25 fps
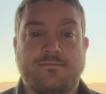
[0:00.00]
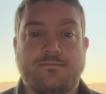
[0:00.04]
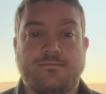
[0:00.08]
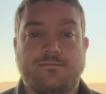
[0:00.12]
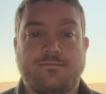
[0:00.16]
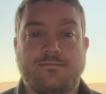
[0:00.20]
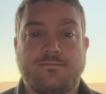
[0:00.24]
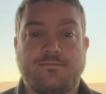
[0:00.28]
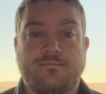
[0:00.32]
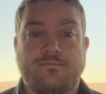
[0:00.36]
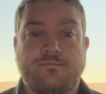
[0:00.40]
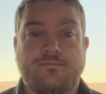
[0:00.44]

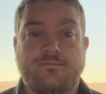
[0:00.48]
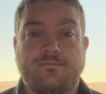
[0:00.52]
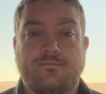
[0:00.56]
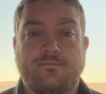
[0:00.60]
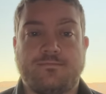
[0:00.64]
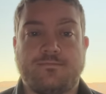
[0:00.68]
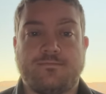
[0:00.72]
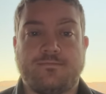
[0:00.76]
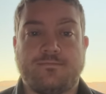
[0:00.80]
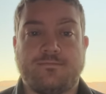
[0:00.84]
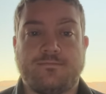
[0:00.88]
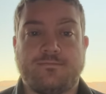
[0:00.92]

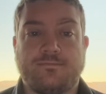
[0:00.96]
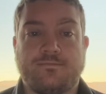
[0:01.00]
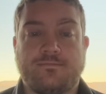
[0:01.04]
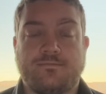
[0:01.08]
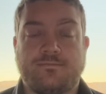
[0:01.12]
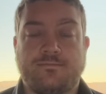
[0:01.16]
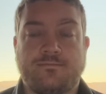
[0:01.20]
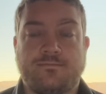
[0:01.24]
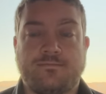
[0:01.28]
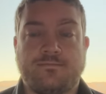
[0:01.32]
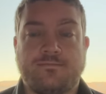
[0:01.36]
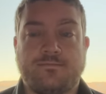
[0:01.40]

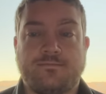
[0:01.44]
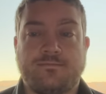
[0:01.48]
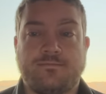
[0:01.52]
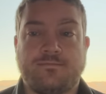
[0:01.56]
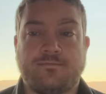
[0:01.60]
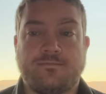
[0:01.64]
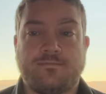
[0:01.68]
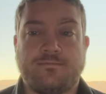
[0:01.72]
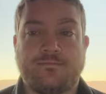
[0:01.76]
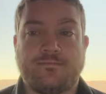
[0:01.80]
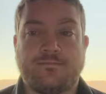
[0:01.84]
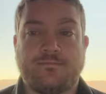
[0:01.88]

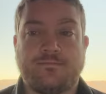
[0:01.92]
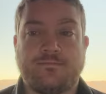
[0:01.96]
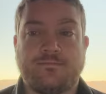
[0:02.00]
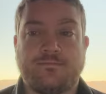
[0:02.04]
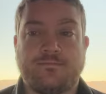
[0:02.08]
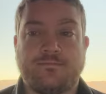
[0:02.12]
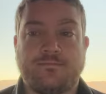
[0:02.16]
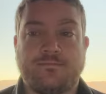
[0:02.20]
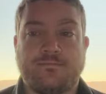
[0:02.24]
[no speech]